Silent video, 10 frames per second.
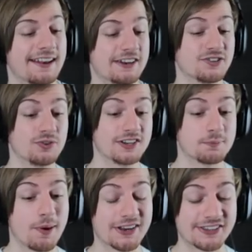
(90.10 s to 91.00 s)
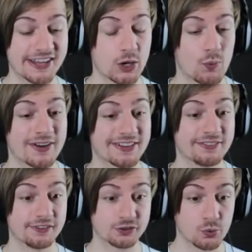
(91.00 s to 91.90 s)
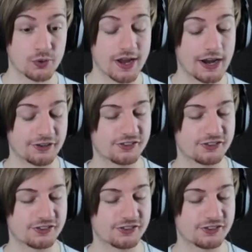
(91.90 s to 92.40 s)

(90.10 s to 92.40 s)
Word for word: list, you need to buy cigarettes in the schoolyard.